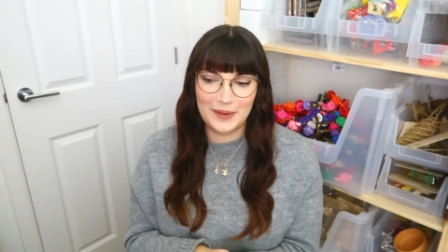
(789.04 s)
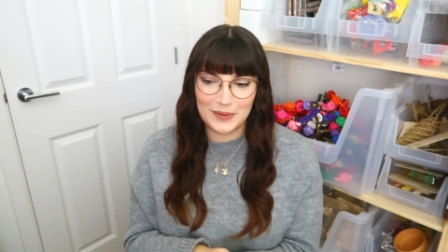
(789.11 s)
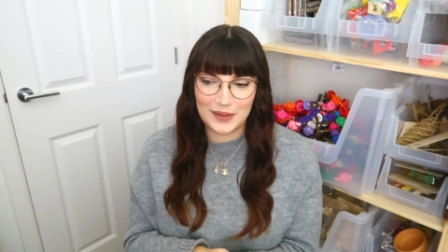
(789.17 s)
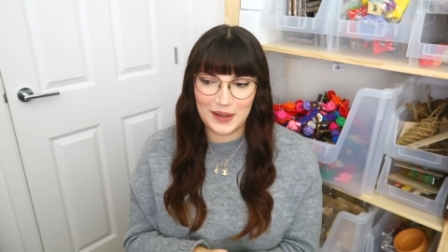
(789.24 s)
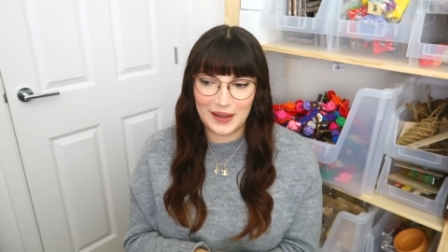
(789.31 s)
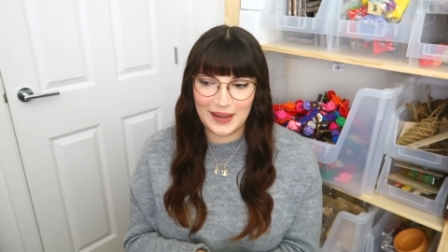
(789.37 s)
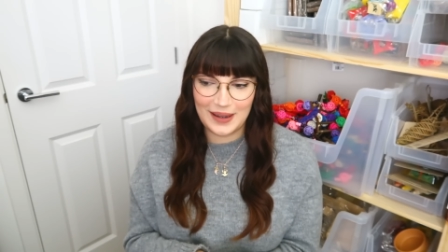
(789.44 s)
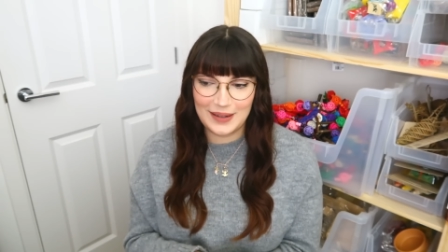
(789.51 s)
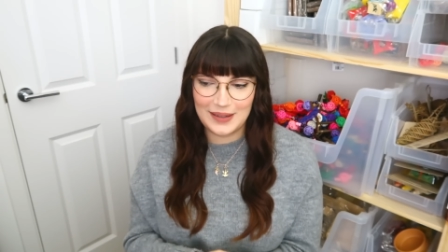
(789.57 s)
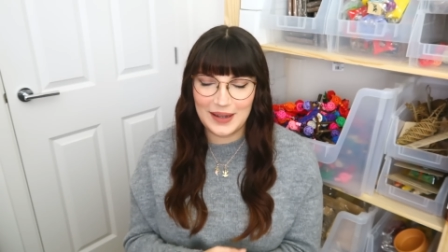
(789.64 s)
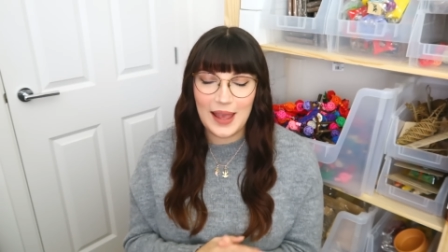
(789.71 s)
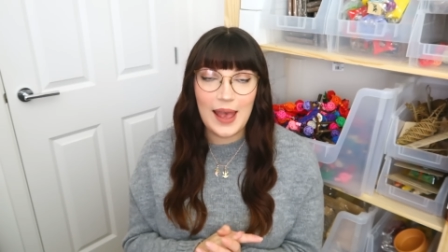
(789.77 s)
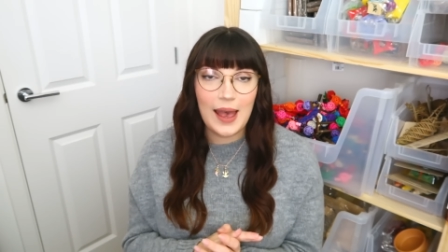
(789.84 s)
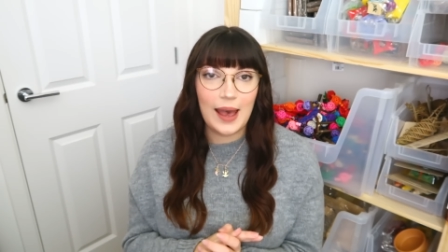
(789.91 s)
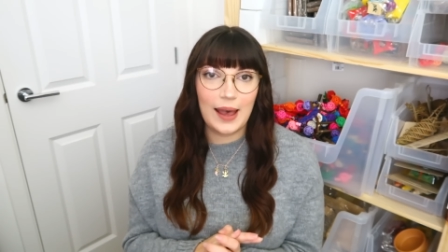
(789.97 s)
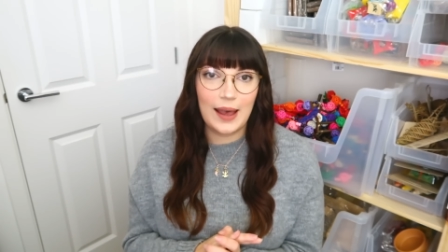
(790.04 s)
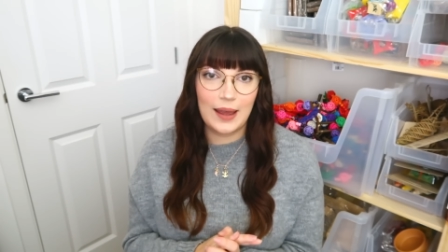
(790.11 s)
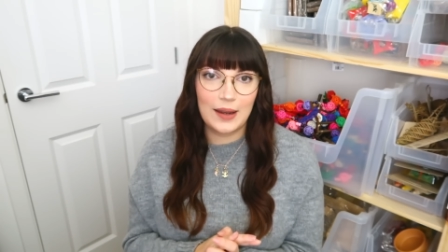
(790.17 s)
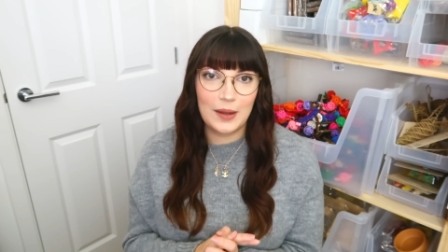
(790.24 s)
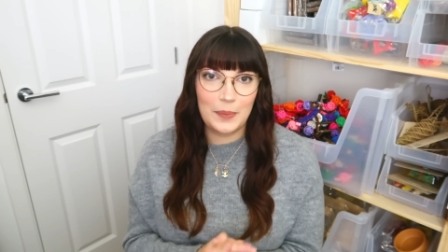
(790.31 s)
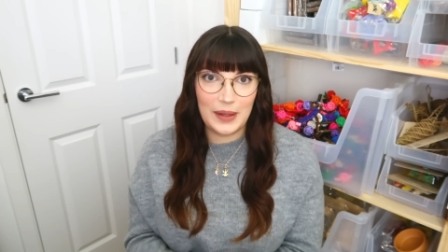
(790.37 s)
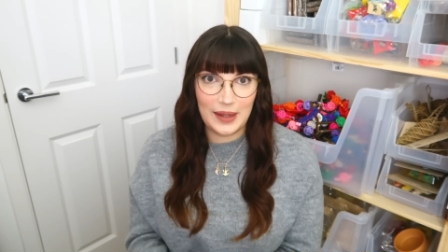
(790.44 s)
outside
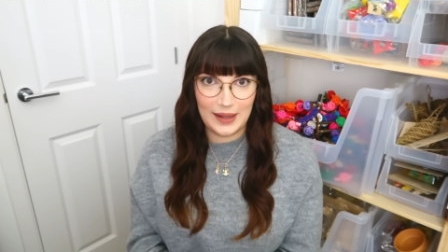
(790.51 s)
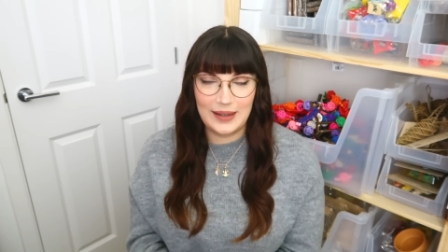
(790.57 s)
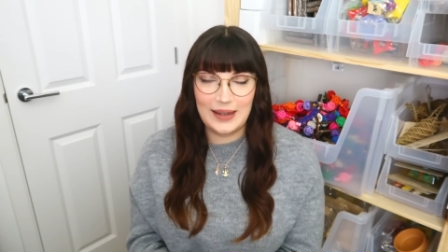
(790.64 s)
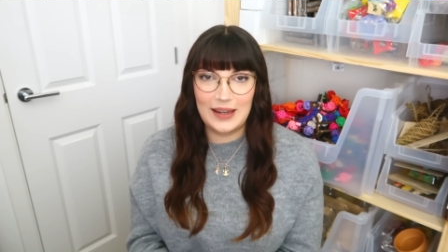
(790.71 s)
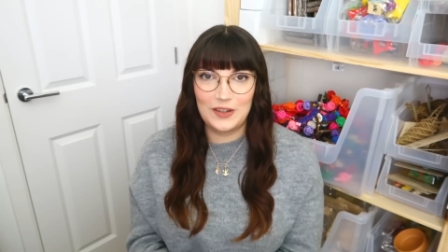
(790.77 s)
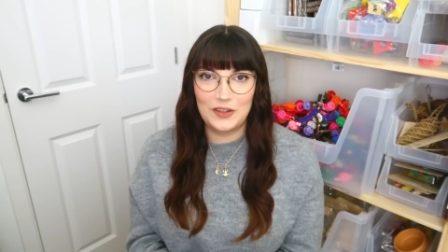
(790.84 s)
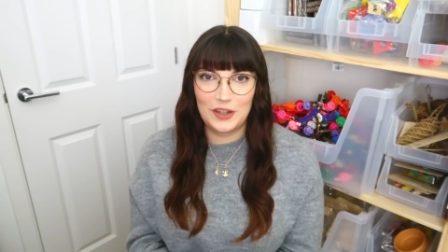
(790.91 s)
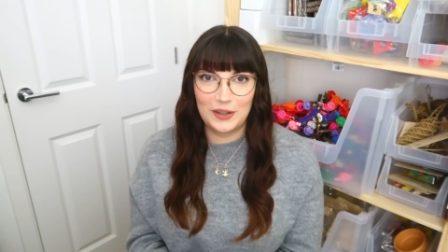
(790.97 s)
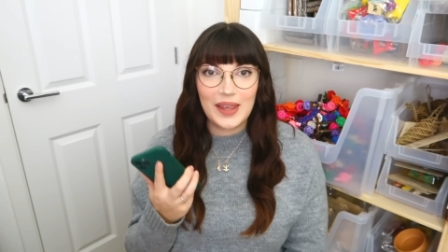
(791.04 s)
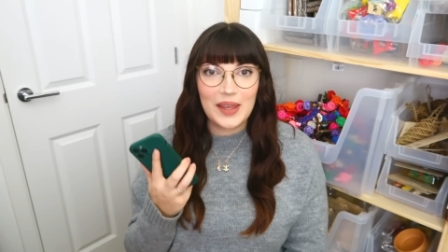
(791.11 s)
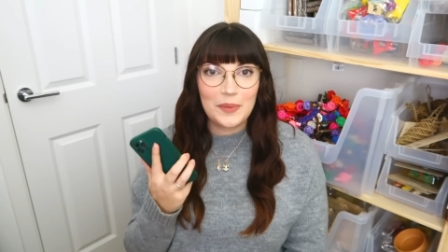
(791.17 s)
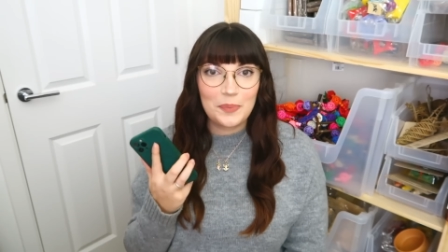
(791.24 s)
and being in nature.